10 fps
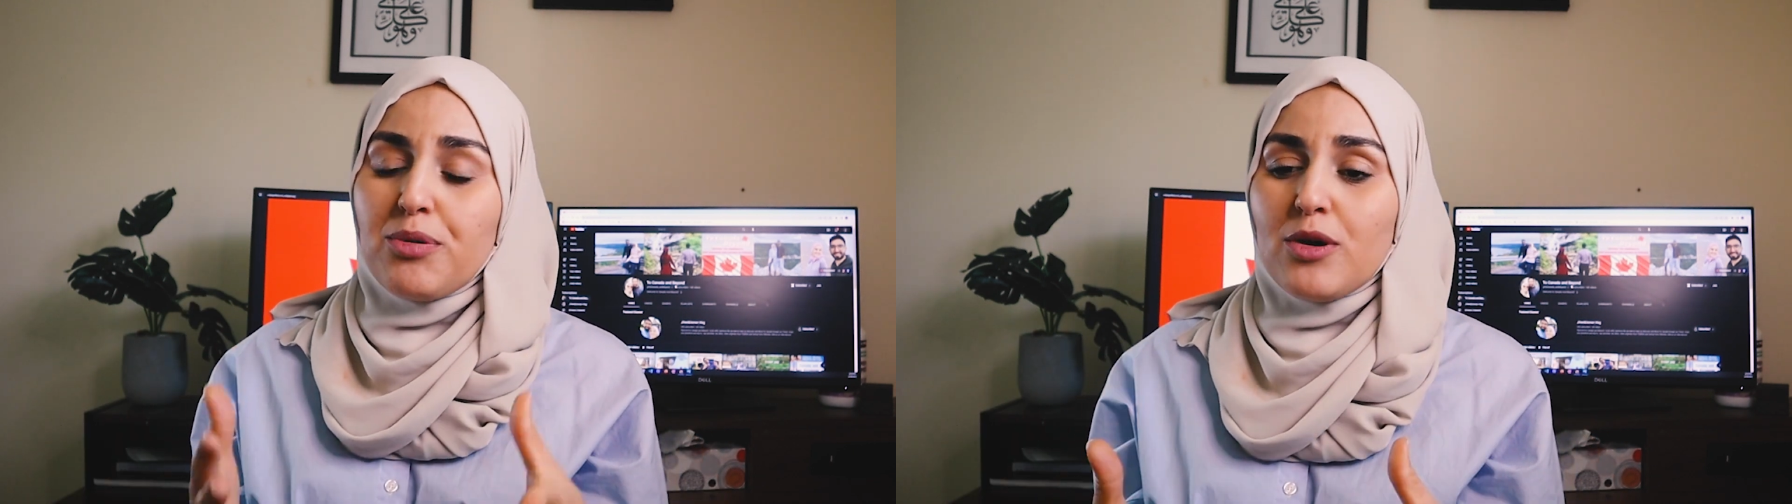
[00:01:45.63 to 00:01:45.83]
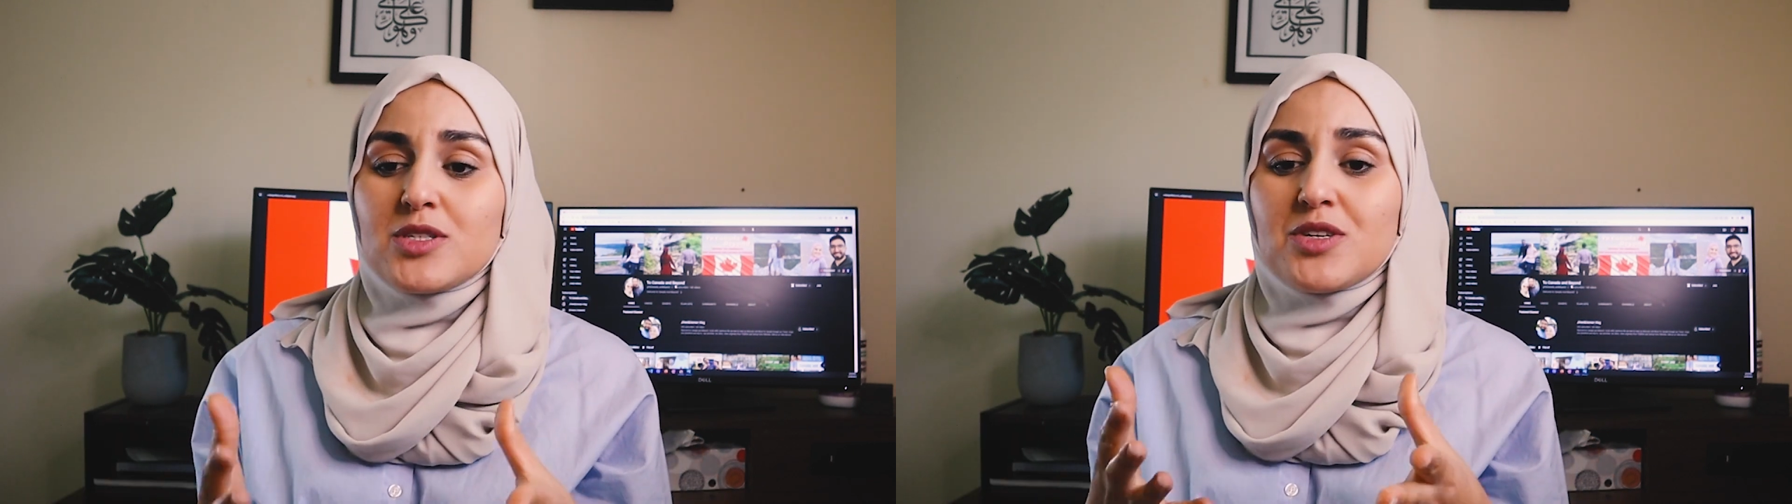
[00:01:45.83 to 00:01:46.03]

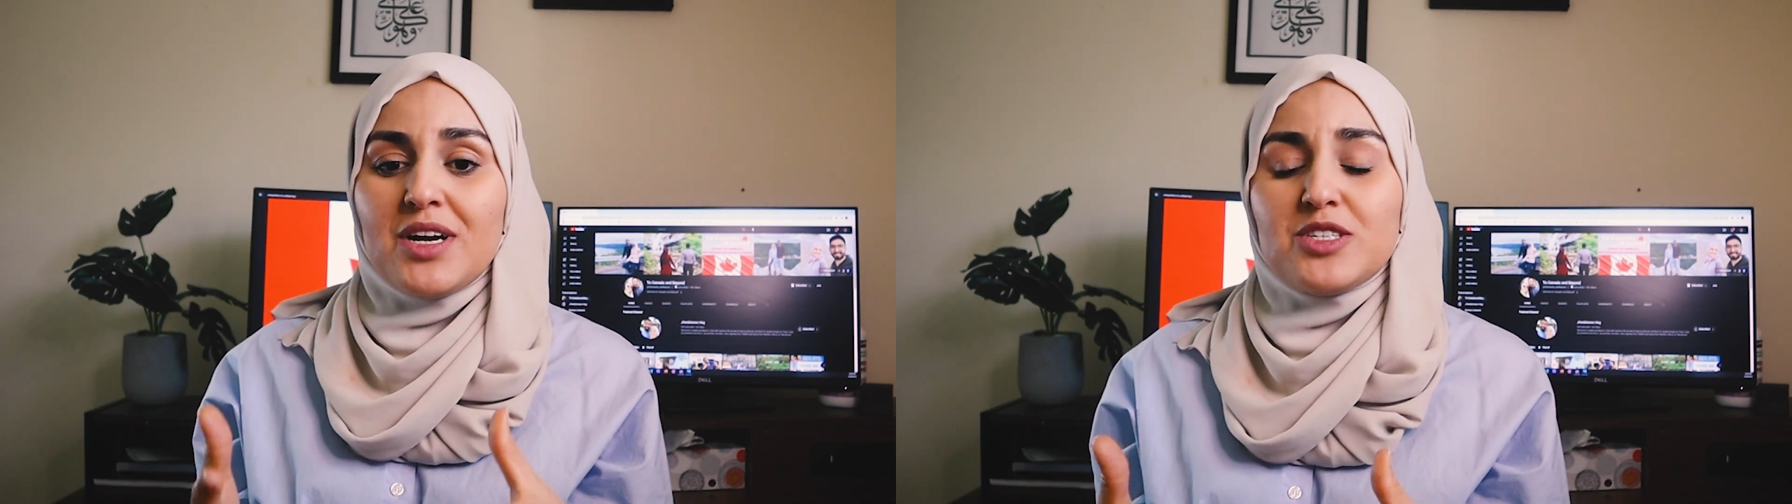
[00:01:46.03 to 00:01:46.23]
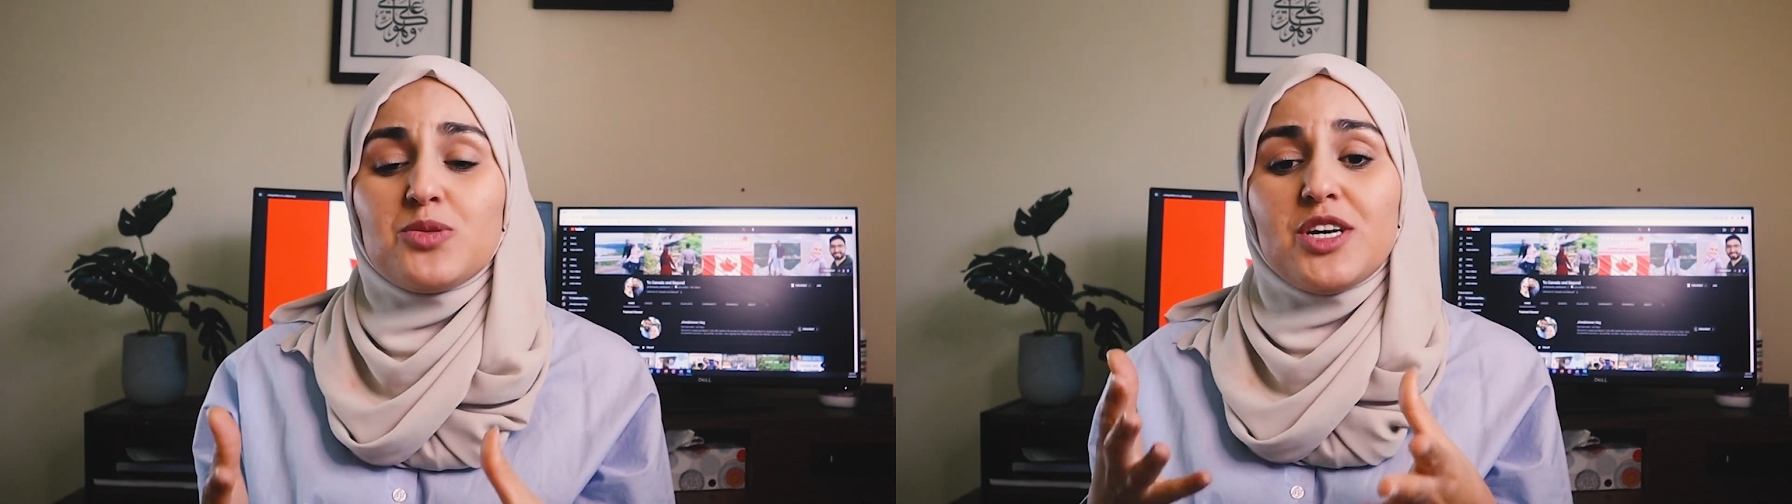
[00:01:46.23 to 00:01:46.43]

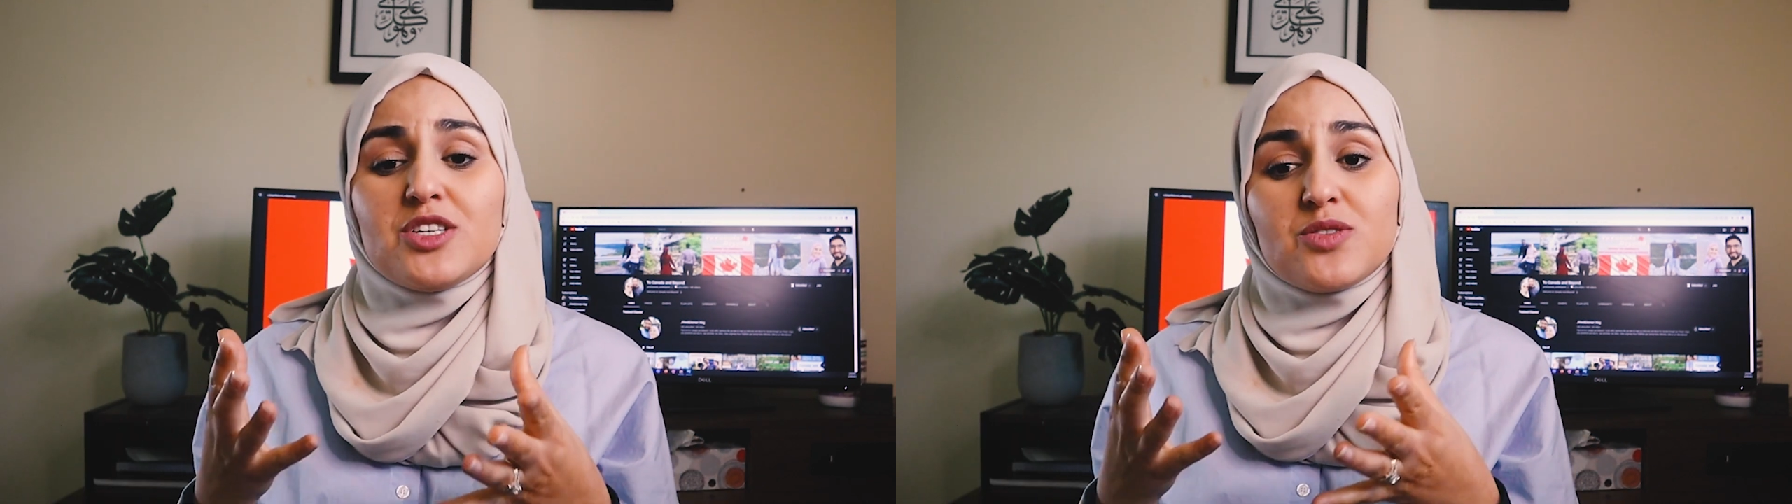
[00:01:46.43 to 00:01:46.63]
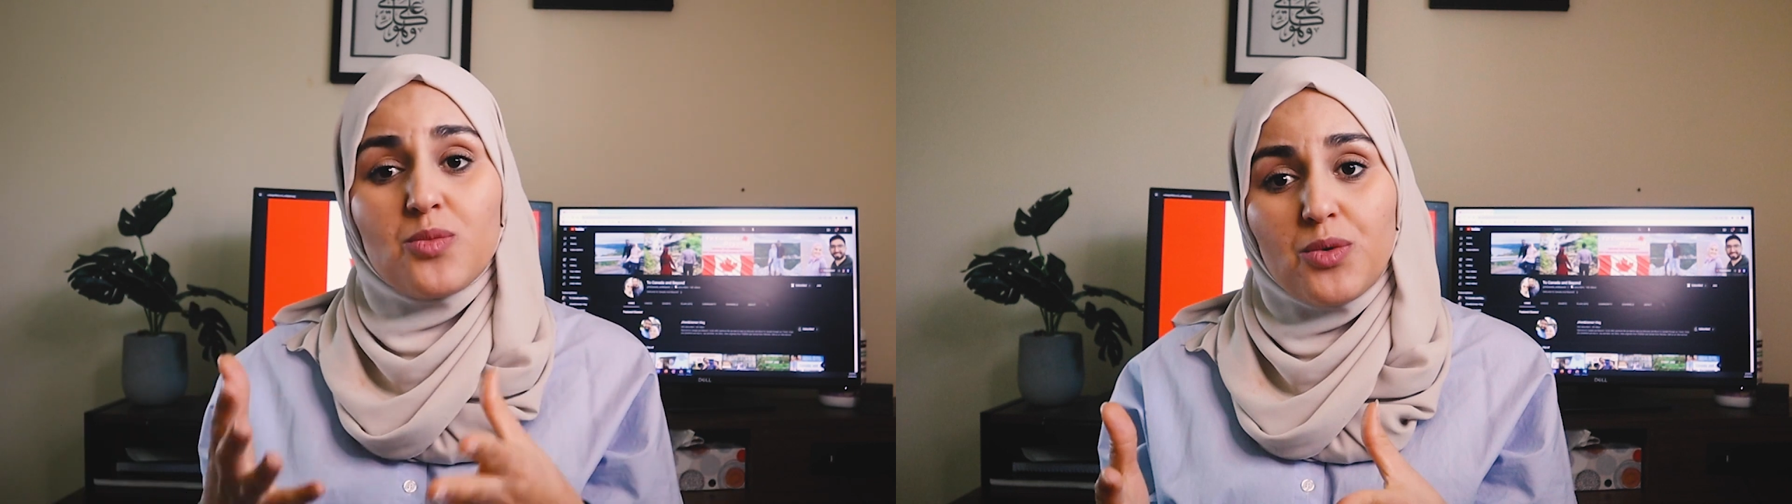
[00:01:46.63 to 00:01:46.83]
post-graduation